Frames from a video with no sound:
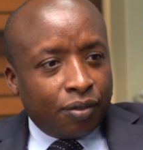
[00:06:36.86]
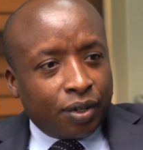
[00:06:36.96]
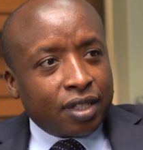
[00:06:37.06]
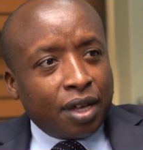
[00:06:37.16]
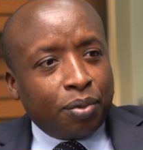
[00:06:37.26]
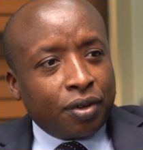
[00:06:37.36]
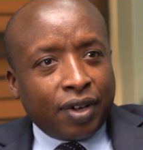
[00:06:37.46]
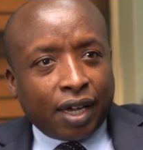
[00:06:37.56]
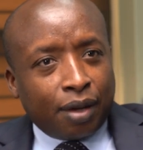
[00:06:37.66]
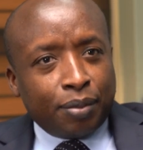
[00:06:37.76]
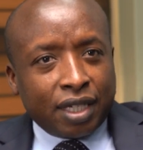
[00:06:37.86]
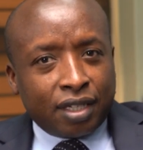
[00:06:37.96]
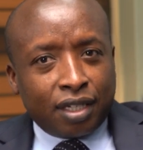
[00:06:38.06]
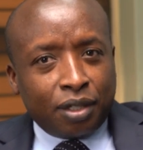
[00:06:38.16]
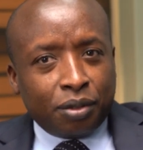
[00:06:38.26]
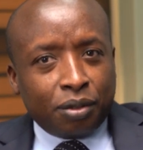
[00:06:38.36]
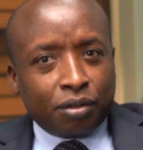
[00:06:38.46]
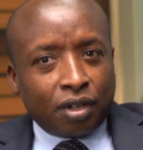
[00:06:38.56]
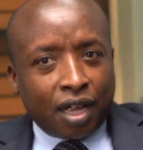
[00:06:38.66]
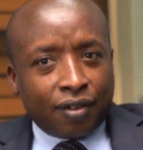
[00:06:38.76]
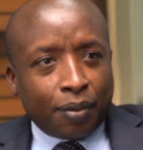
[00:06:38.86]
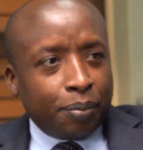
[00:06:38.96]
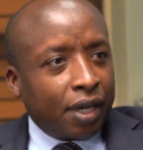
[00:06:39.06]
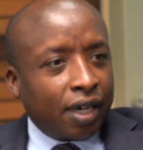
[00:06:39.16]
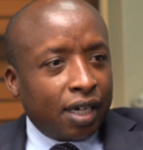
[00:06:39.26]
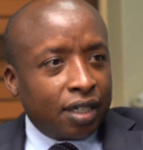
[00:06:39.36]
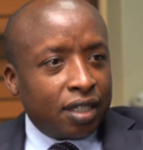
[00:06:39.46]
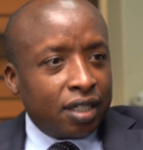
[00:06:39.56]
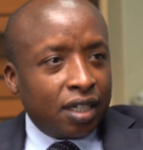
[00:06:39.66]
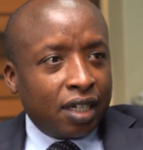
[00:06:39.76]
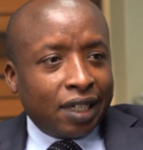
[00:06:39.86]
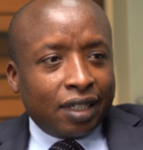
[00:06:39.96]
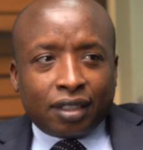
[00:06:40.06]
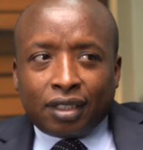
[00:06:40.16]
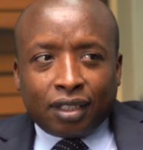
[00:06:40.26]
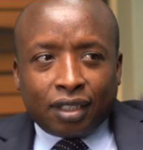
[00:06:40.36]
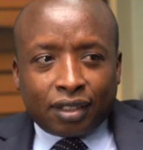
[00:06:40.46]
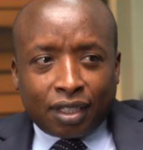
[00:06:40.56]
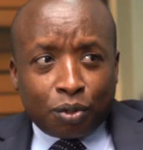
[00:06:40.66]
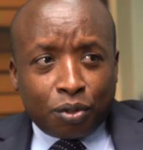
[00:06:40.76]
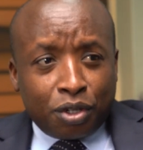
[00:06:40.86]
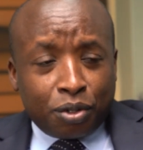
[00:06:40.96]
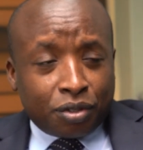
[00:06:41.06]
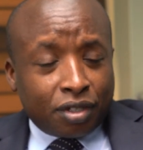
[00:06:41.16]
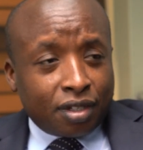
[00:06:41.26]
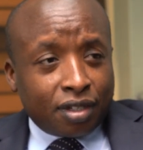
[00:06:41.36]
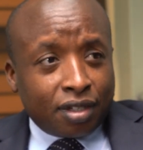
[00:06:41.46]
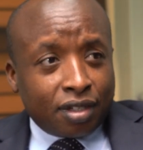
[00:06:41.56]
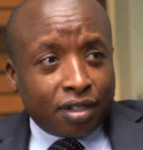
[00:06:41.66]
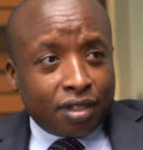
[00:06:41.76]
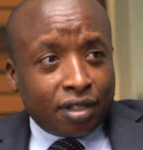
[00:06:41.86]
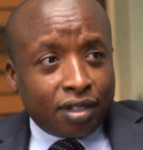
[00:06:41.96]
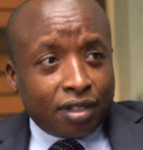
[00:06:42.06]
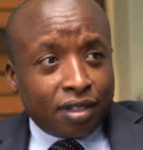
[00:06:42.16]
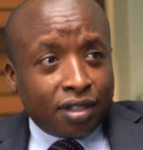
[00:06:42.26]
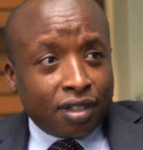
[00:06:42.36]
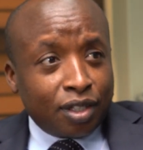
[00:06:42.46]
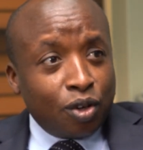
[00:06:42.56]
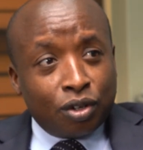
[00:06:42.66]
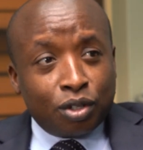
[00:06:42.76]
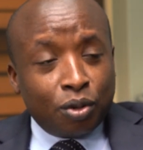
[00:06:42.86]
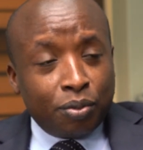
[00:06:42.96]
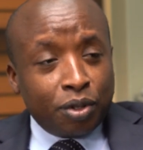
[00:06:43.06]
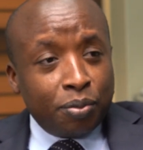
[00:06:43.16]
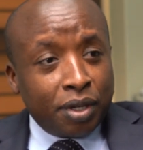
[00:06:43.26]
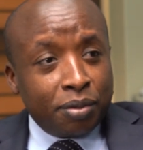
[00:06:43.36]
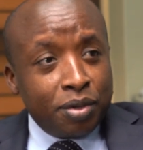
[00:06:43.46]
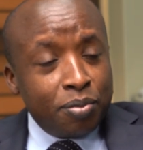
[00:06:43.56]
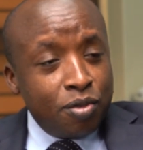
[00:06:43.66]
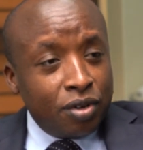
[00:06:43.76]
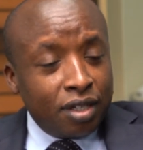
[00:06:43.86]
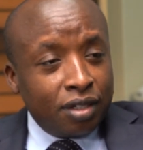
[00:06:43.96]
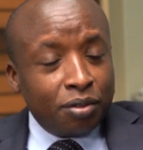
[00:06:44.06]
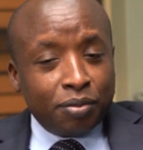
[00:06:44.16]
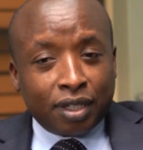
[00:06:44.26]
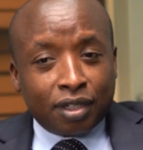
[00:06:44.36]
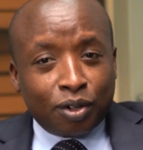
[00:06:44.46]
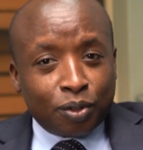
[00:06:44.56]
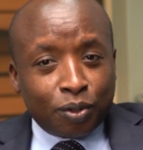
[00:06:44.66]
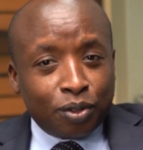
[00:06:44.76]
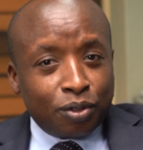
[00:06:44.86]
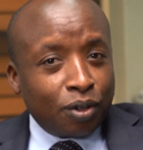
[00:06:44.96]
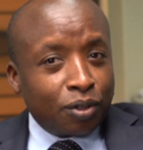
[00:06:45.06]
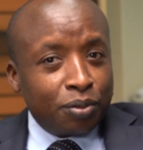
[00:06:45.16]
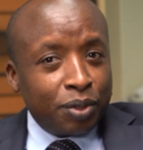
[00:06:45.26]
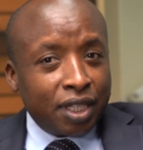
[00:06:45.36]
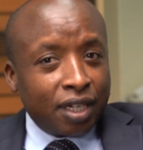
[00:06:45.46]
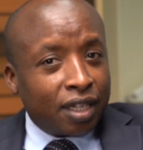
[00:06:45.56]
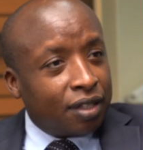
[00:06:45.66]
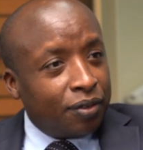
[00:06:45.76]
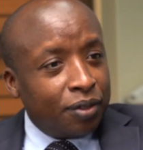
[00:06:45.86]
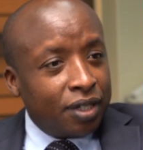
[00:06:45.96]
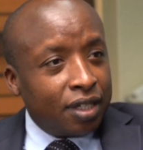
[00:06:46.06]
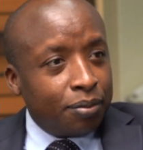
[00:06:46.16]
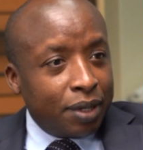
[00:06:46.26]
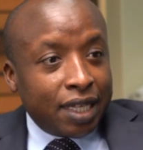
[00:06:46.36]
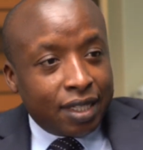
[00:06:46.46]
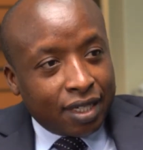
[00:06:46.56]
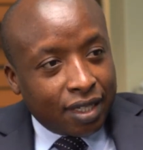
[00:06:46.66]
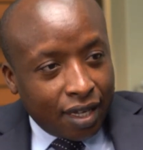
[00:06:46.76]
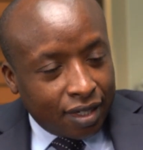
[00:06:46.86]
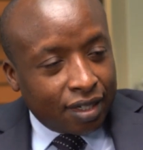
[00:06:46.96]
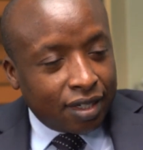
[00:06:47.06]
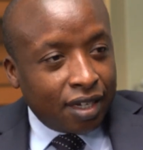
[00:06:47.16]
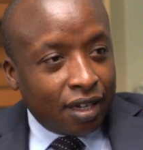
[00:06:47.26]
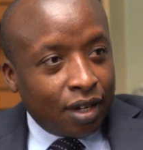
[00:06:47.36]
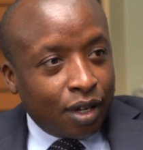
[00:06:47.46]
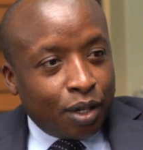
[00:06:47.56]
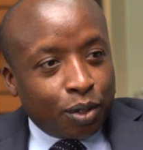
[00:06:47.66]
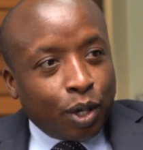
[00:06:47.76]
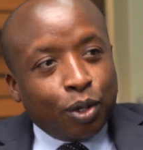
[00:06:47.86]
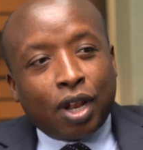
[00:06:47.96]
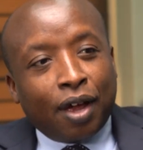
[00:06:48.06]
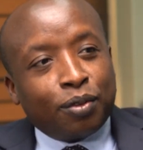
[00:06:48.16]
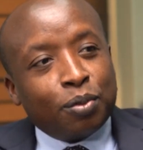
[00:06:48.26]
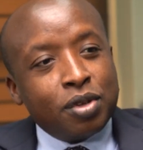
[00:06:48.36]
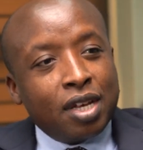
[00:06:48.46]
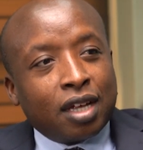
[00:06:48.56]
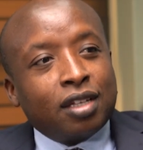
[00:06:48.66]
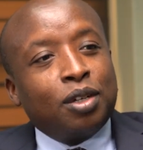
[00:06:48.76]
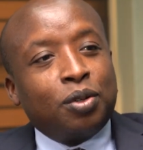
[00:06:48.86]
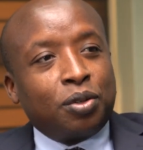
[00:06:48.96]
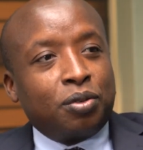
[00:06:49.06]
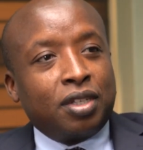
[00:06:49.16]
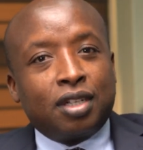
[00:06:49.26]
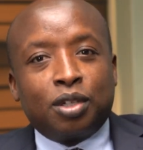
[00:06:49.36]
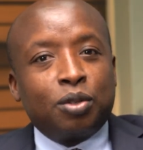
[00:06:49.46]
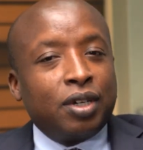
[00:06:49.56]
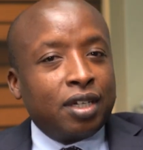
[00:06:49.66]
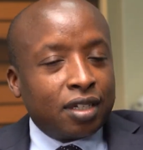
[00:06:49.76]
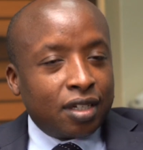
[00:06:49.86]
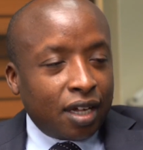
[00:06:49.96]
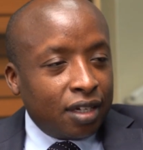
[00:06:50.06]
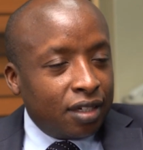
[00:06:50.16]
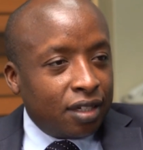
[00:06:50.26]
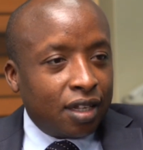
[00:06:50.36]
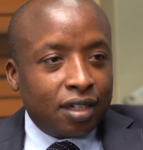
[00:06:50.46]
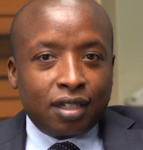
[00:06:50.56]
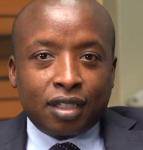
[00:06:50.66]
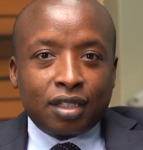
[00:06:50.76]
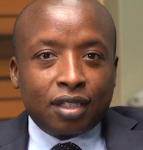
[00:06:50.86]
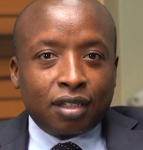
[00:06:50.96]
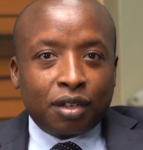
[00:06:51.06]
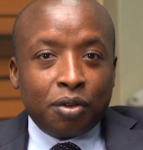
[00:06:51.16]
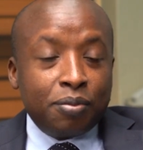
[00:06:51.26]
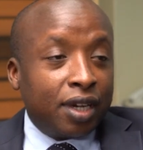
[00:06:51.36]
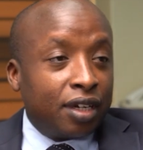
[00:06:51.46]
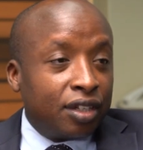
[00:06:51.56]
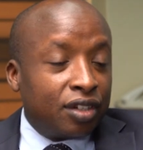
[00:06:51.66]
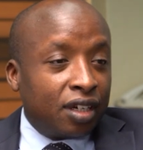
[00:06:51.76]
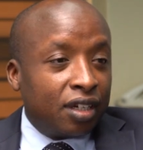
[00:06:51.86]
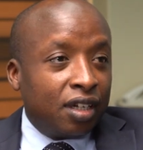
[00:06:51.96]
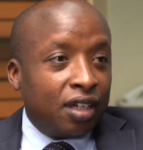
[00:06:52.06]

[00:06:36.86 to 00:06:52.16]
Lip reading: For example, if I come, I tell you you will have a pay cut, is it good news? It's not. So you might be moody, you might not want to talk to me in the next few days, but that's the reality. So I don't have to be nasty to you. It's just to understand that it's human nature,